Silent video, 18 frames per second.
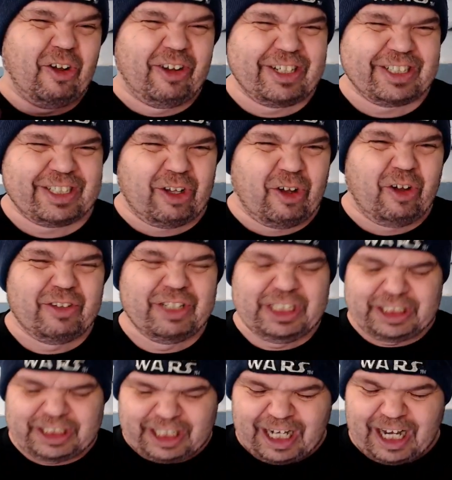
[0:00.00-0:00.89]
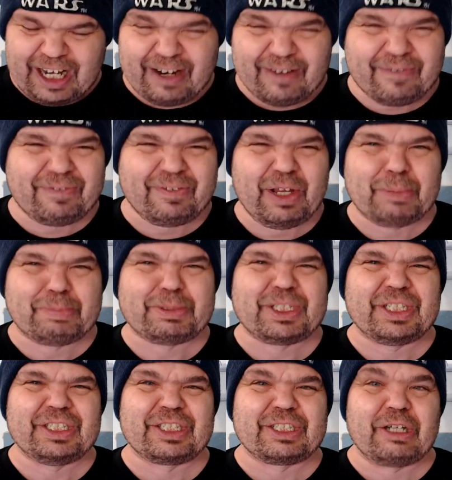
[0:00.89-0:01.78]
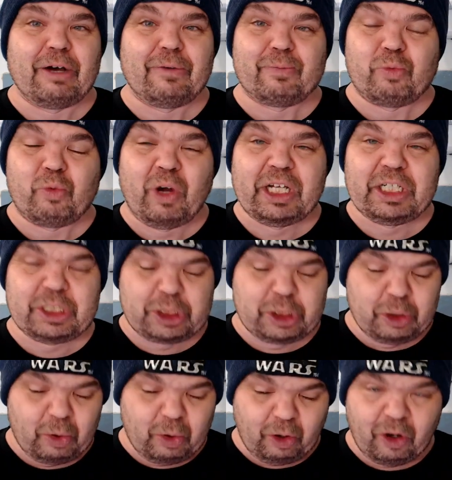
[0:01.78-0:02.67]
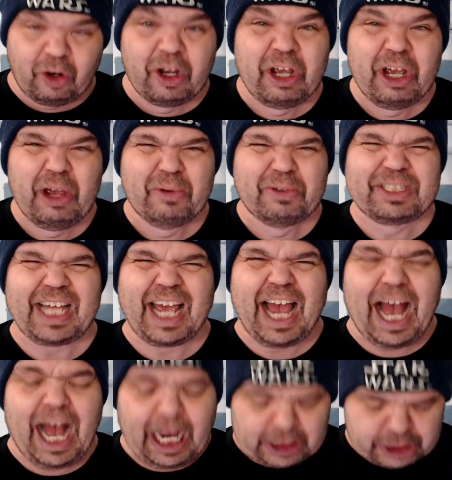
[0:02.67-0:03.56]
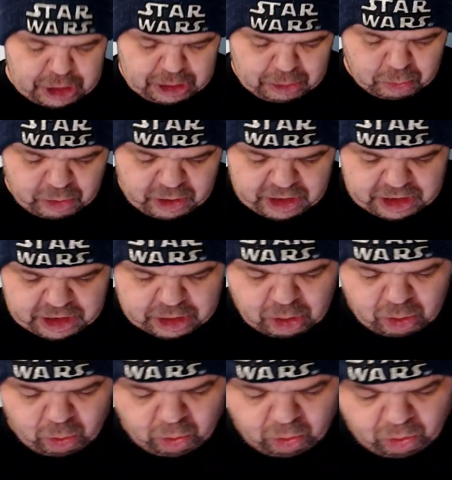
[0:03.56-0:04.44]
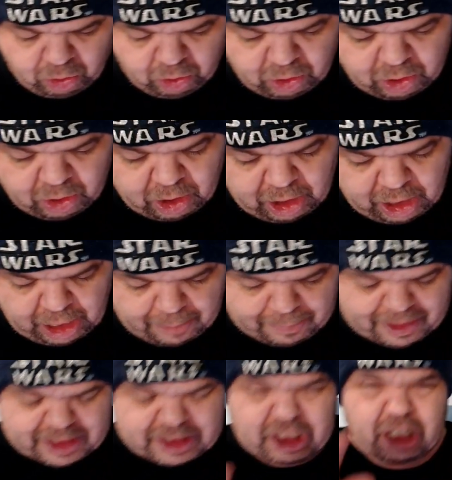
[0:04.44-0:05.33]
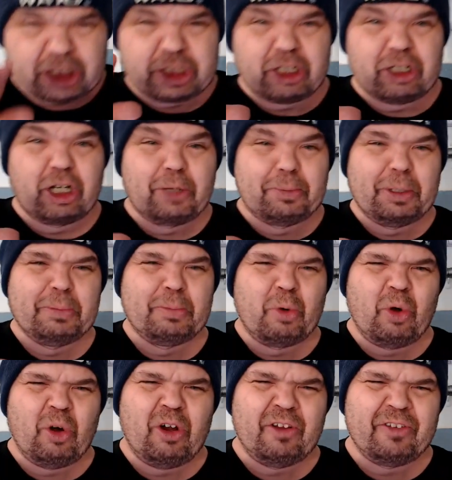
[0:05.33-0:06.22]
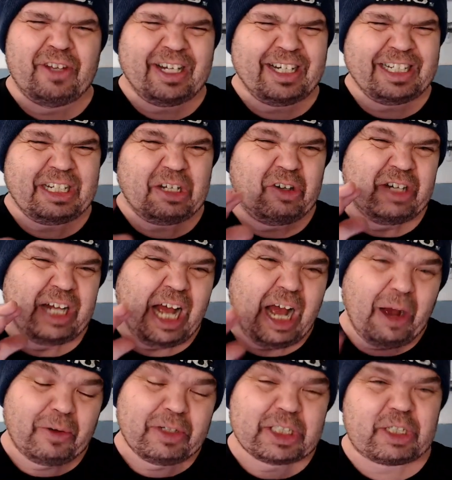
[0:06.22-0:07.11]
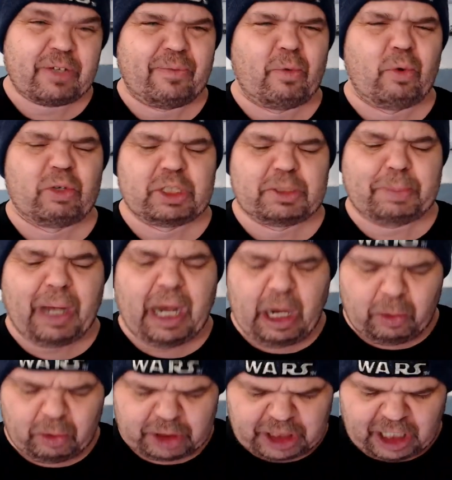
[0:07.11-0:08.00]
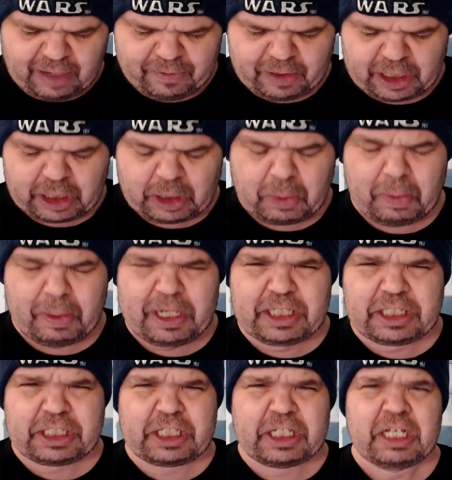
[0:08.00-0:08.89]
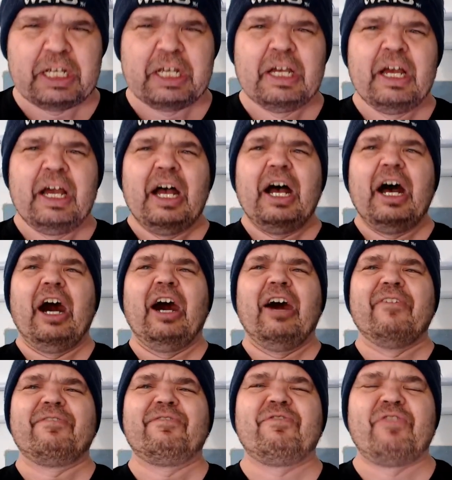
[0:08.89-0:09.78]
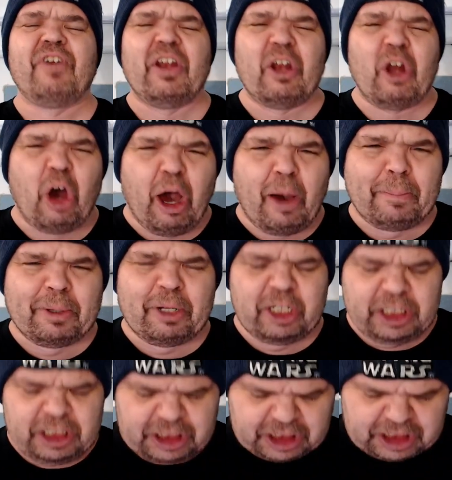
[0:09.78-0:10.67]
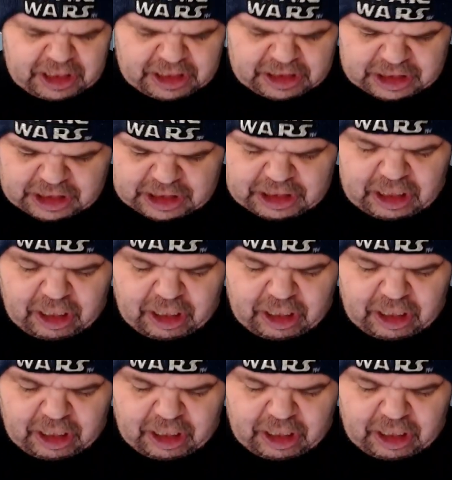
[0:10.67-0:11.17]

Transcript: all these kind of flips and stuff right to her. It was actually really cool. I'm going to touch a little bit more on that, on how his force powers have increased phenomenally since